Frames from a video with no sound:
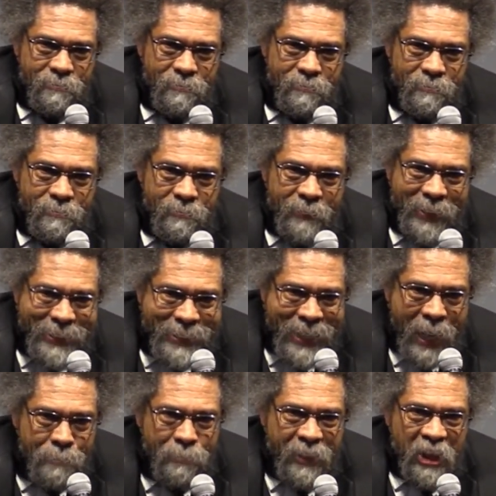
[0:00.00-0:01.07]
The
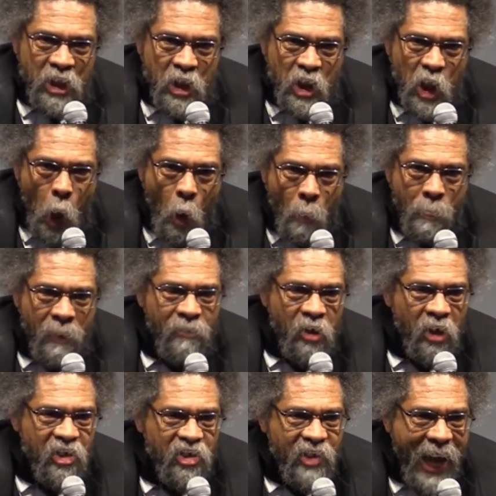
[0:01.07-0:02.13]
depth and scope of your
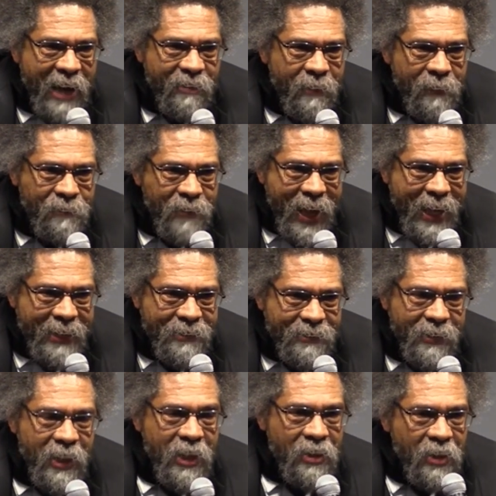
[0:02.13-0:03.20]
sacrifice
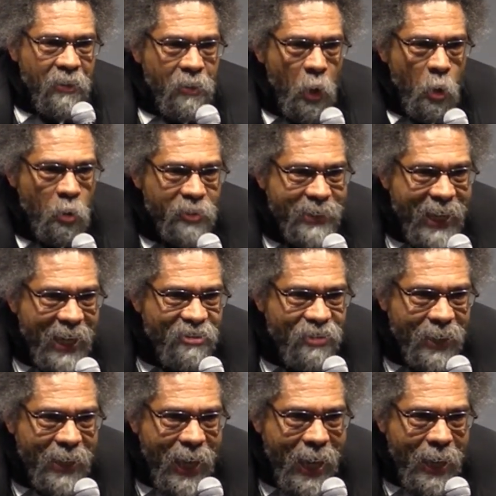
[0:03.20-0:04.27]
to those
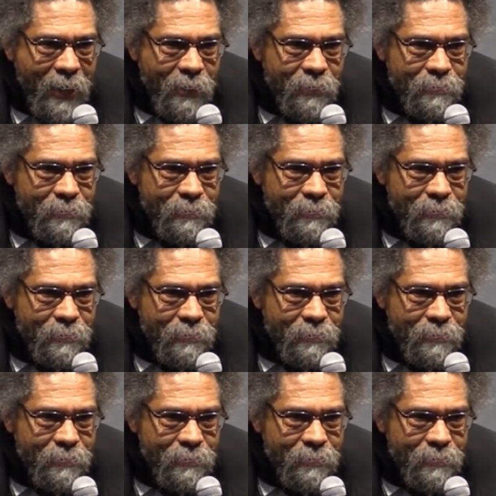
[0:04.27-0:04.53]
catching hell.